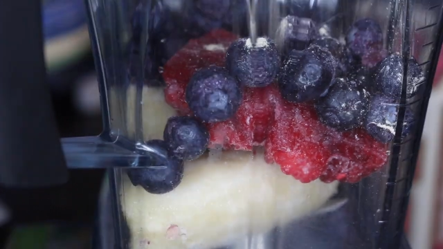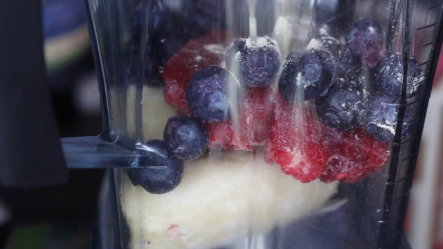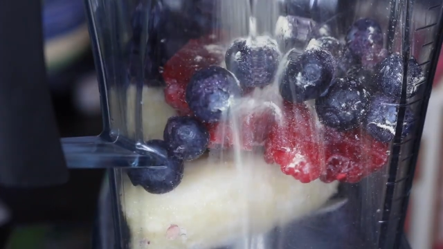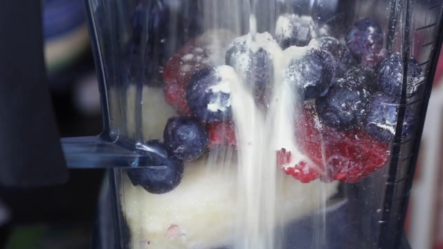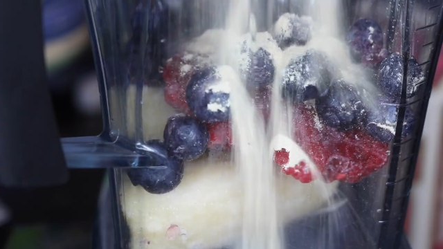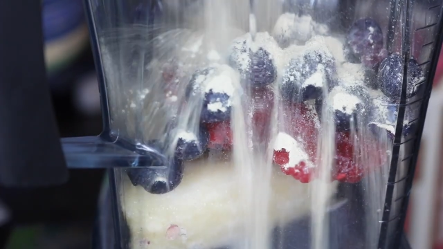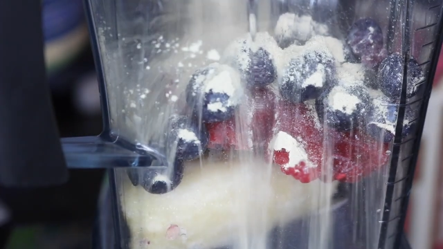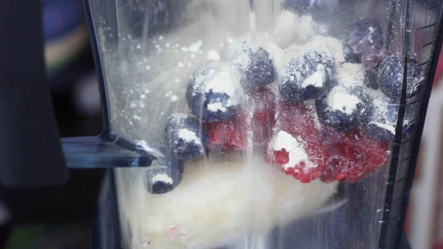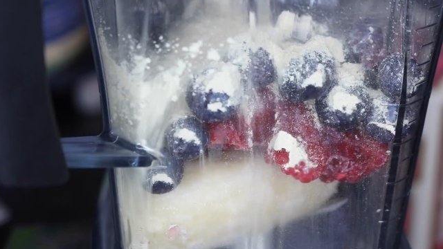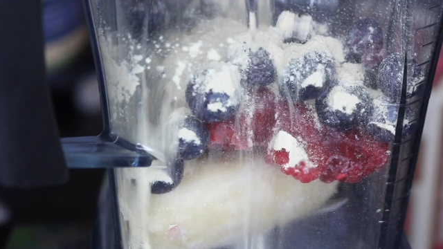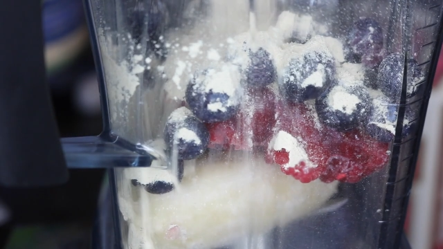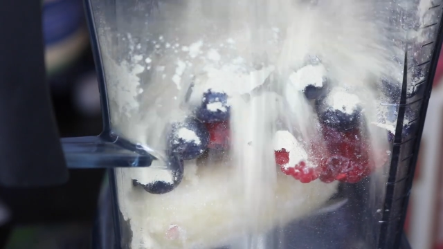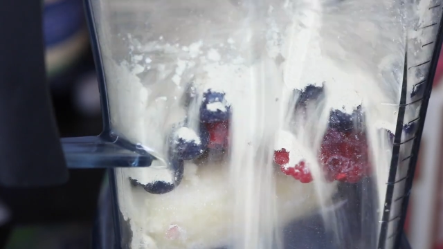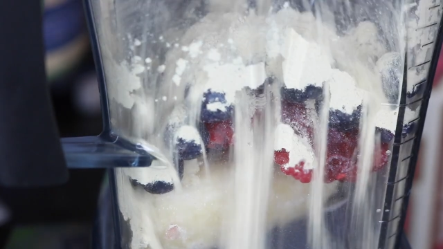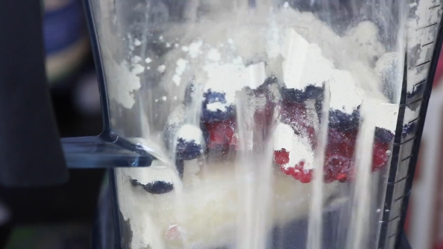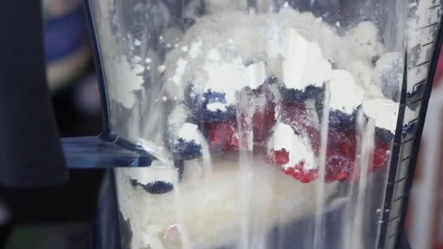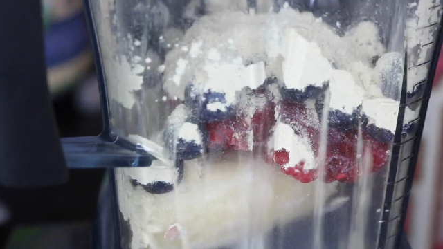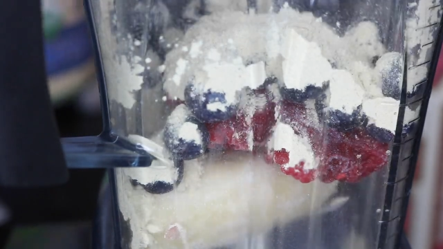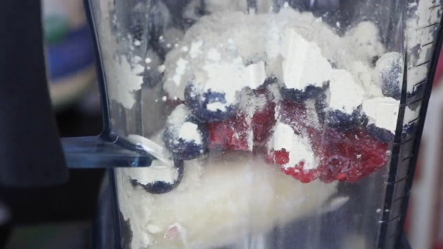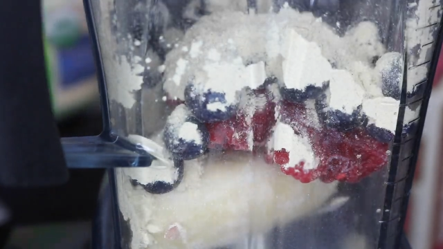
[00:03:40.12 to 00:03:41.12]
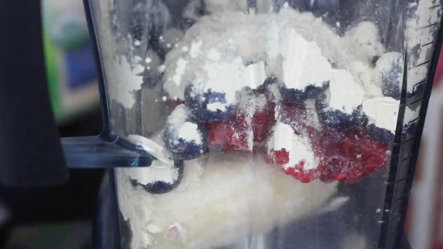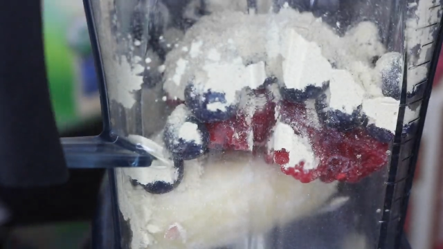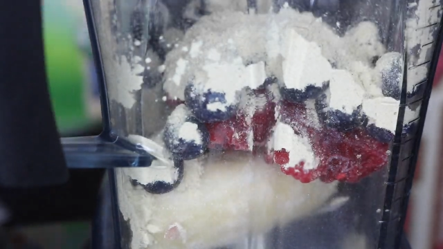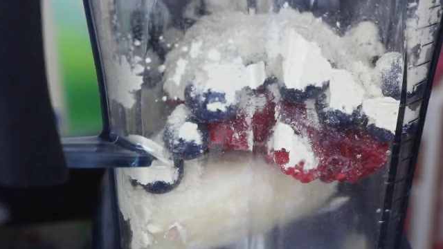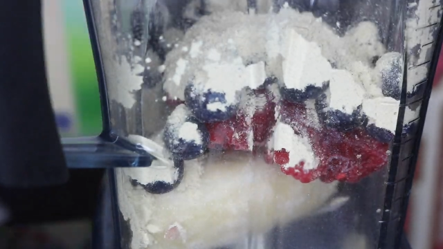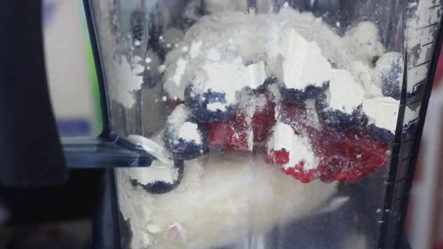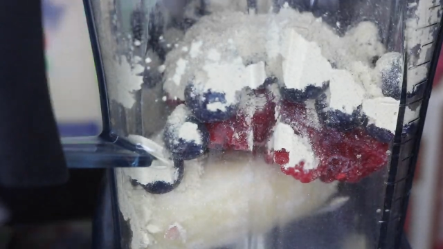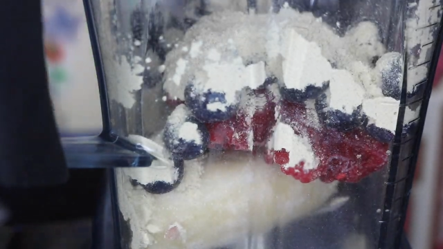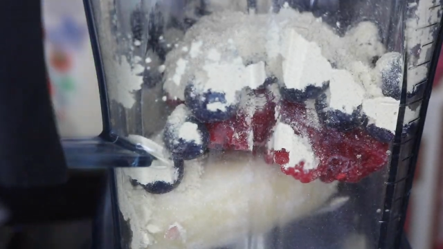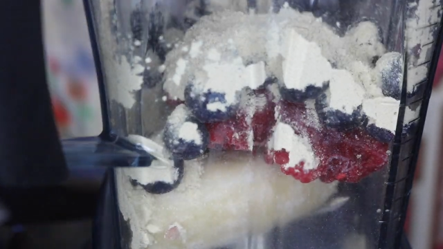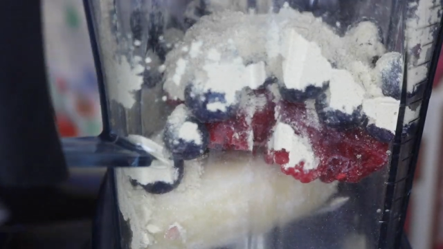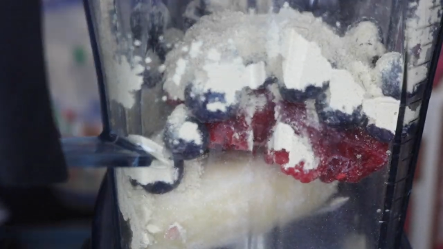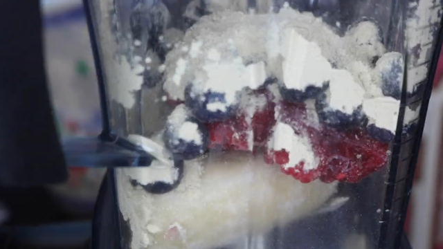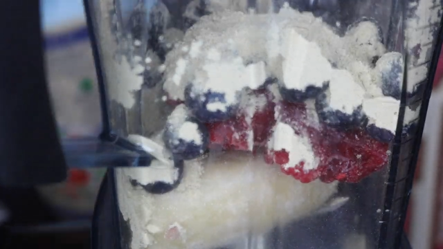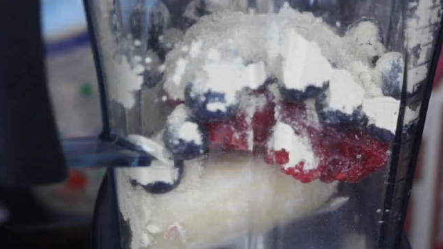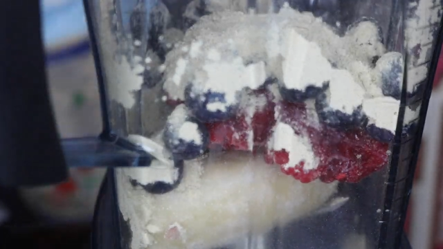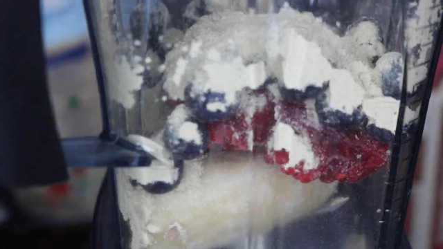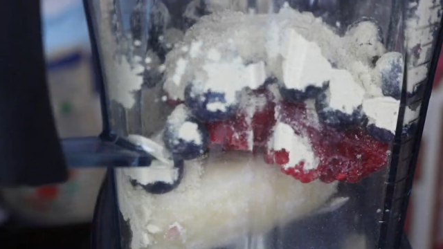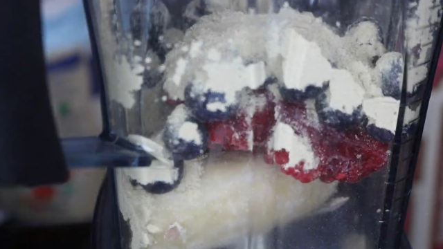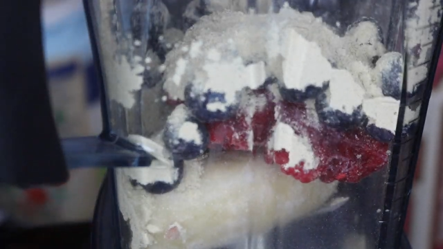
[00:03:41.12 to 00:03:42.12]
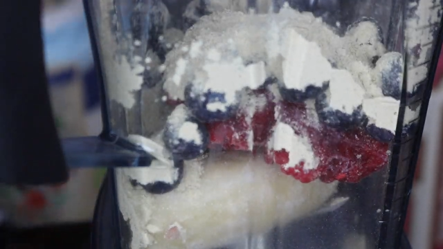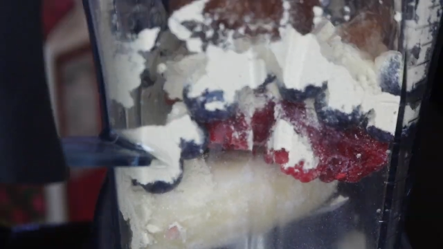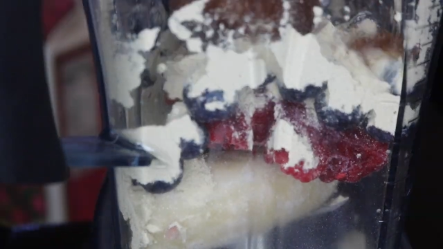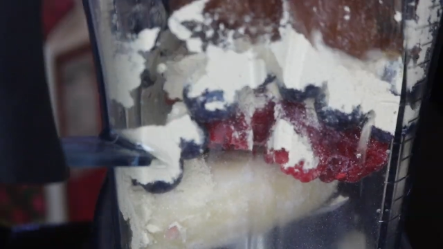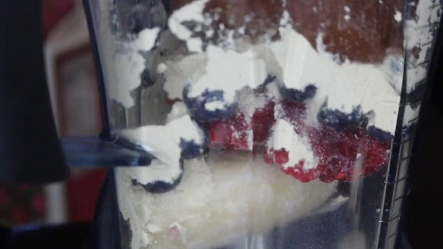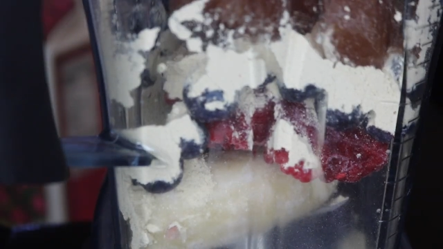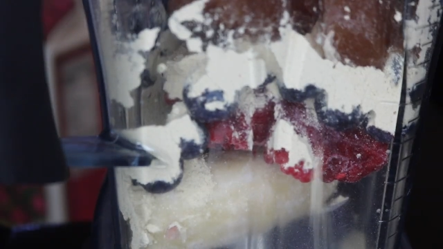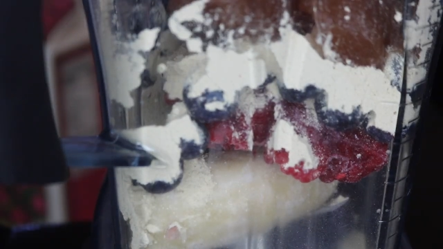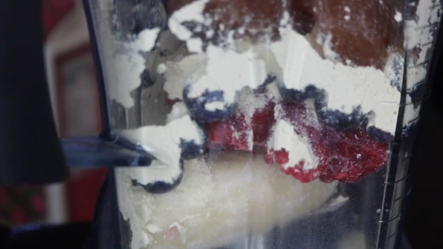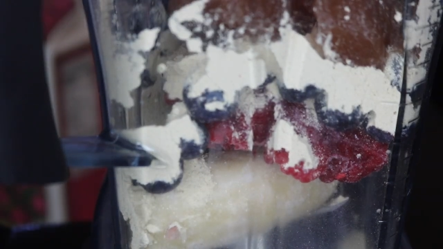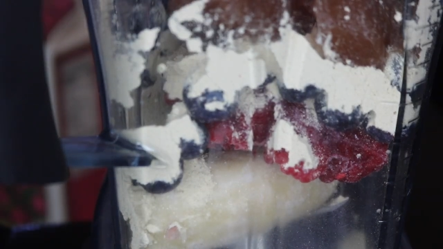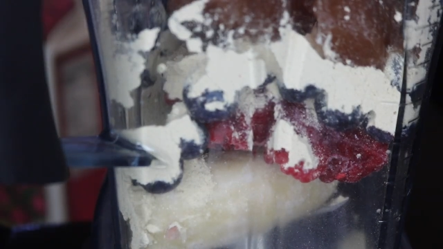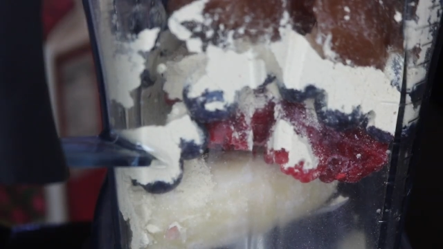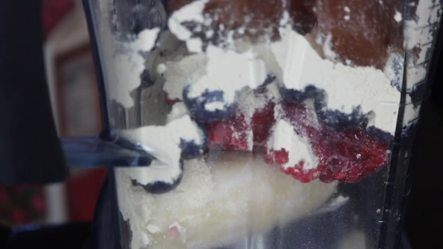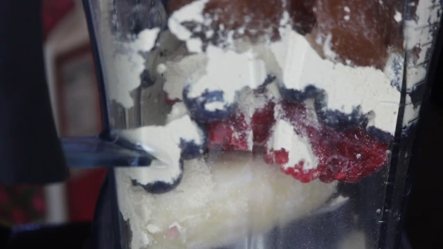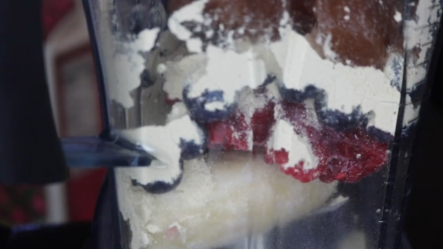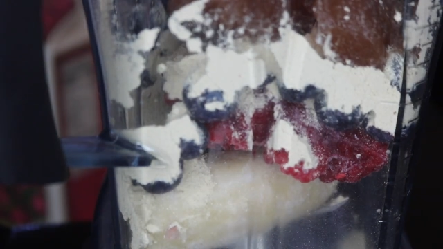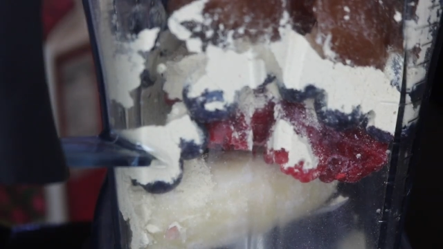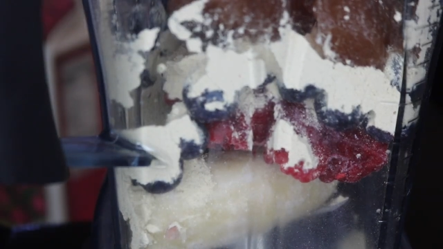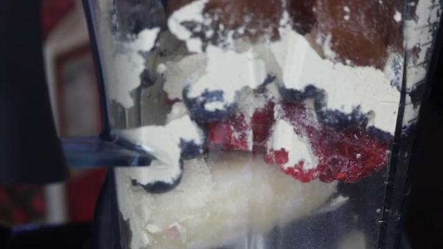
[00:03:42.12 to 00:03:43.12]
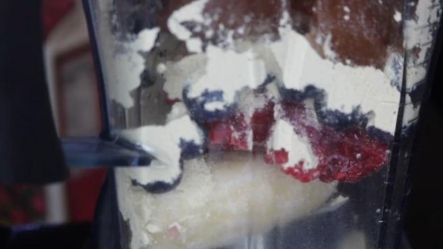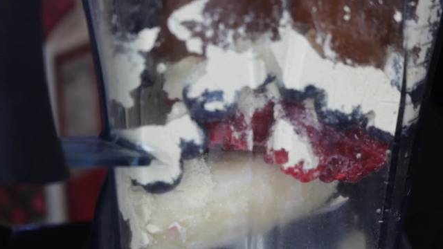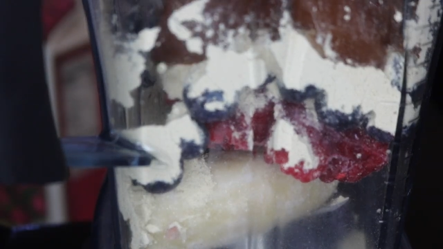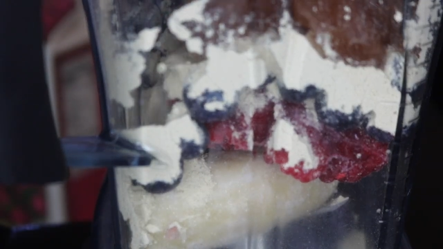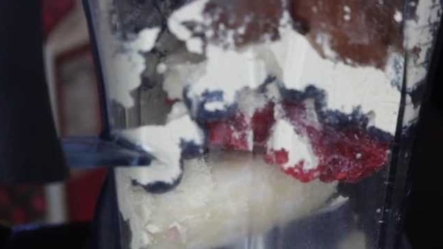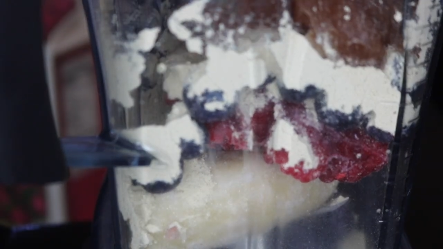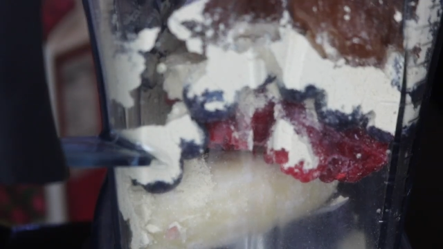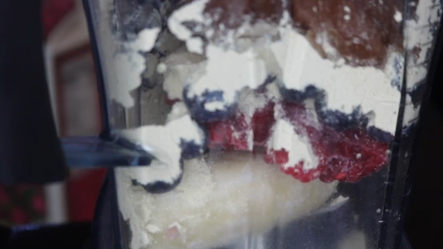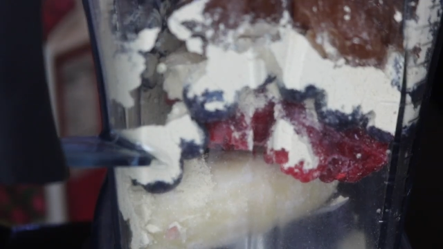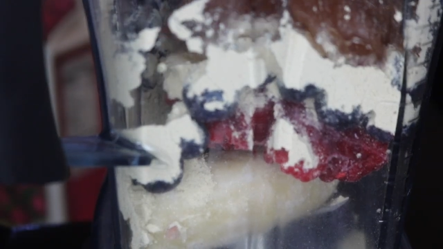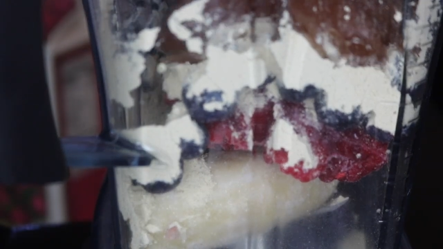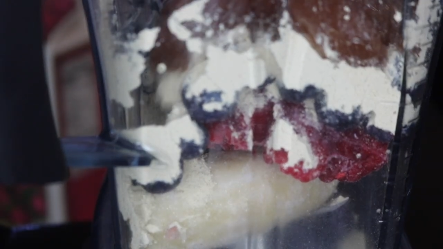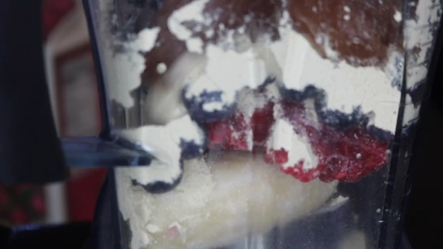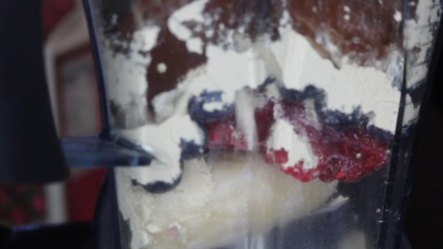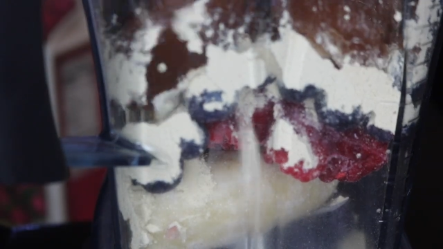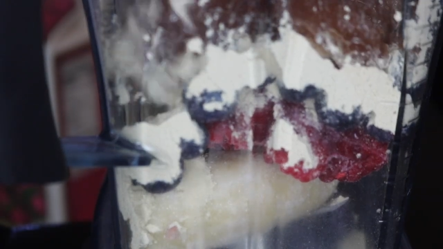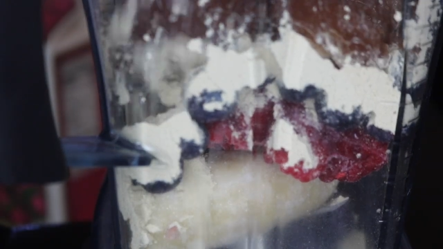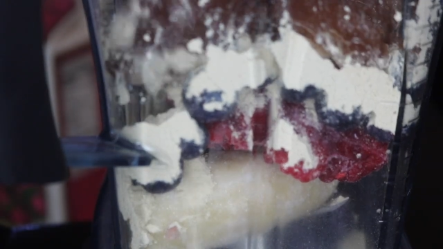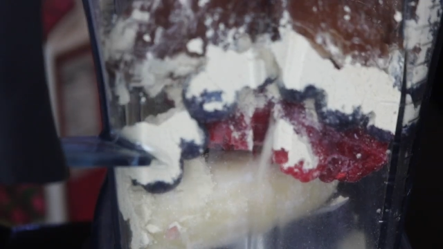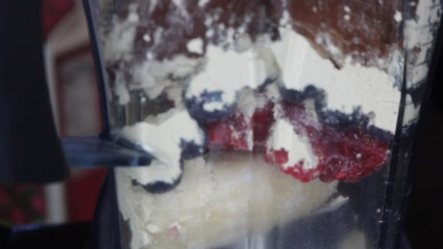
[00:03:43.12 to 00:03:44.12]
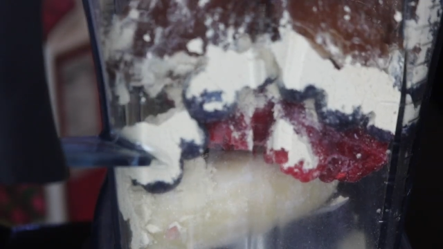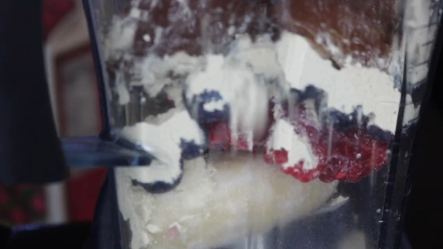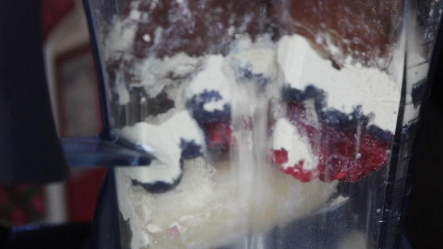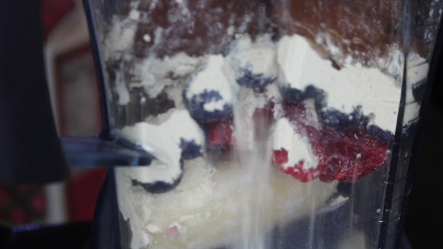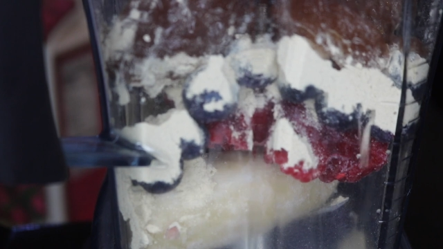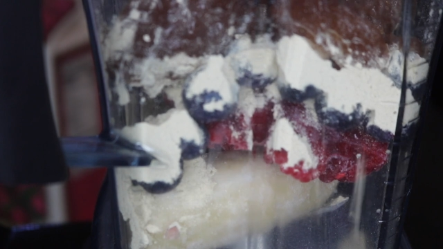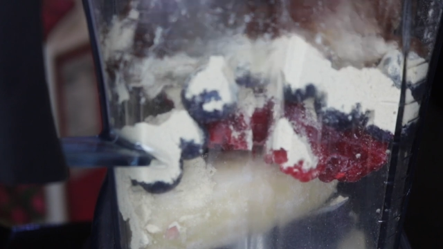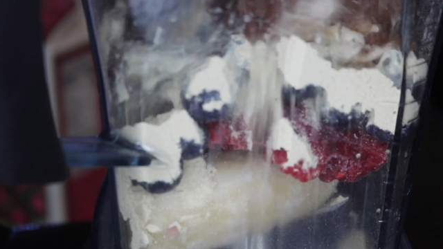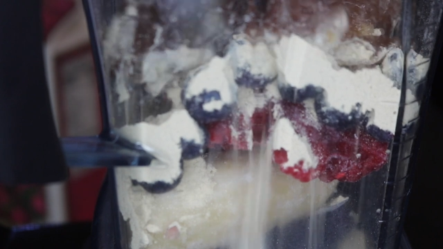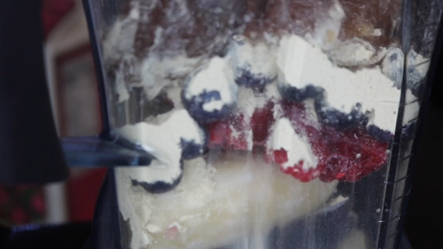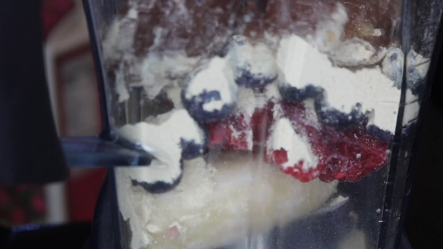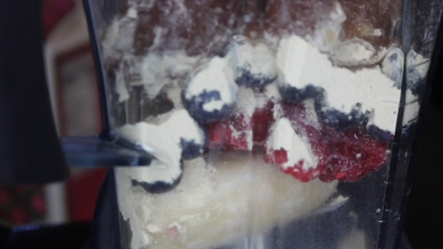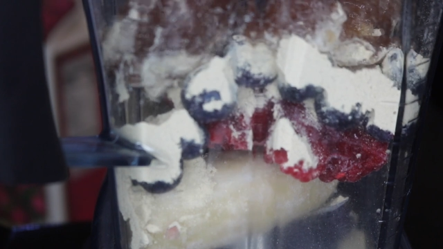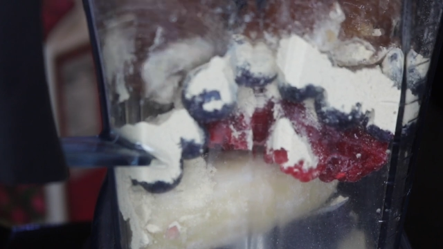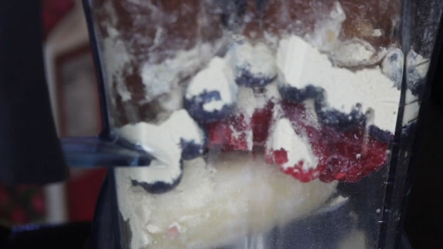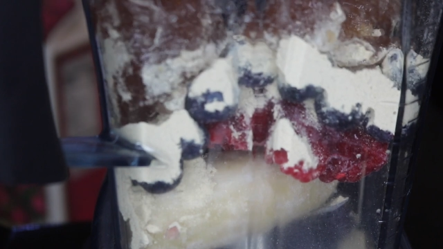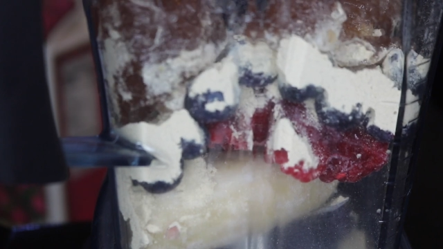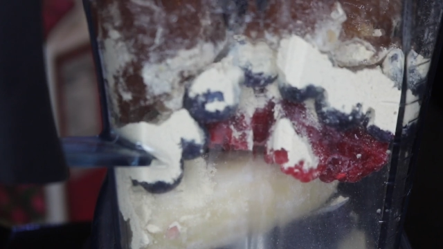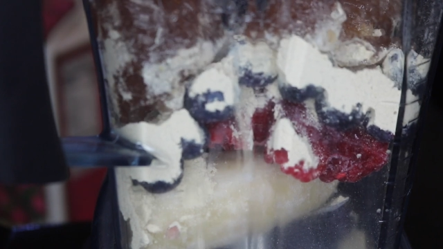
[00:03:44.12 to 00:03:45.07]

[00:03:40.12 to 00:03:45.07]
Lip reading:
No face is visible, so there are no lips to read.